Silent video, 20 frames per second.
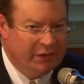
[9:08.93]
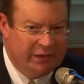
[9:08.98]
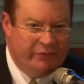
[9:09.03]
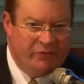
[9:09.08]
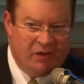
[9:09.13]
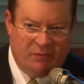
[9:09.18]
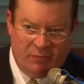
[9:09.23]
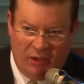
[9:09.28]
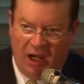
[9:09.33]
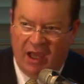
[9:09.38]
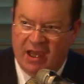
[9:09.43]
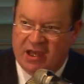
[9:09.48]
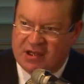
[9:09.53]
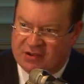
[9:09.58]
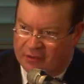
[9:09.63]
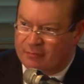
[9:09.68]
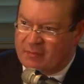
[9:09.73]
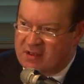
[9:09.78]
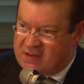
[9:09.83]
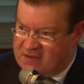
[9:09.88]
Giving
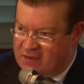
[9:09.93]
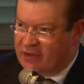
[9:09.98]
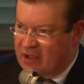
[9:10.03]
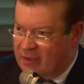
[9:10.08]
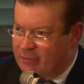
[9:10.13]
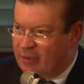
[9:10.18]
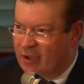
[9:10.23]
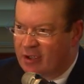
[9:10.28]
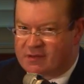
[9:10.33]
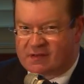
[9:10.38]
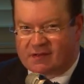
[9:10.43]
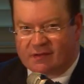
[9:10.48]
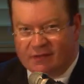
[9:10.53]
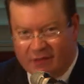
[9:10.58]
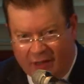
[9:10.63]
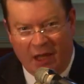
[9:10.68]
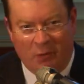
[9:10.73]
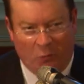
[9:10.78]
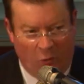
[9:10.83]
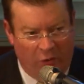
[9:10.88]
Malaysia a miss on their boats
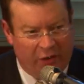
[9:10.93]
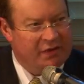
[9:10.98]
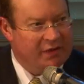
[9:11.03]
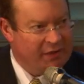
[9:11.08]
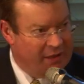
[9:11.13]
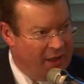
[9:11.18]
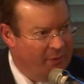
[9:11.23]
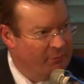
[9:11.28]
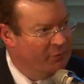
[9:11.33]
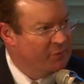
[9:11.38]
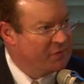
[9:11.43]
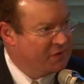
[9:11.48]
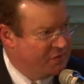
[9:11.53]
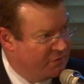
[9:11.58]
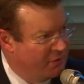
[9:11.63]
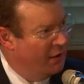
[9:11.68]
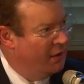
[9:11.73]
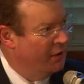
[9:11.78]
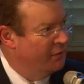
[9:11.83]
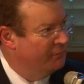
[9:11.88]
and wanting to come to
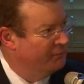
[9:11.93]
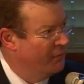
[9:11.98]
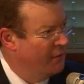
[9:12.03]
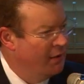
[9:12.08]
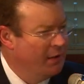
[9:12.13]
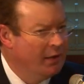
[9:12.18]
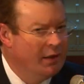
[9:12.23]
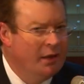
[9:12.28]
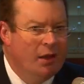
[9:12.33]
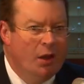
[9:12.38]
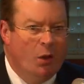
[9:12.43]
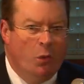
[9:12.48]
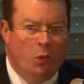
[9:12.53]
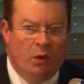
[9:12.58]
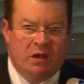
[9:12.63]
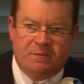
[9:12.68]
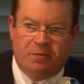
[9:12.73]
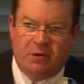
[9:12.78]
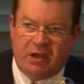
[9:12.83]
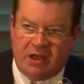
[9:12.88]
Australia?
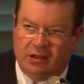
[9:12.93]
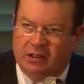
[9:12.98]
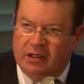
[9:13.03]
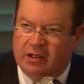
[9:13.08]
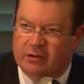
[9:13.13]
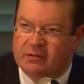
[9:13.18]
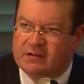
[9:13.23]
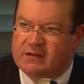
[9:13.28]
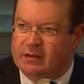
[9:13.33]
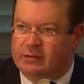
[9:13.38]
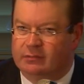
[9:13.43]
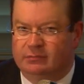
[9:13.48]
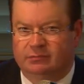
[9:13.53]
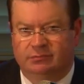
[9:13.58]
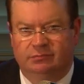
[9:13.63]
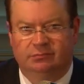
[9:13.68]
Well, it's pretty clear, isn't it?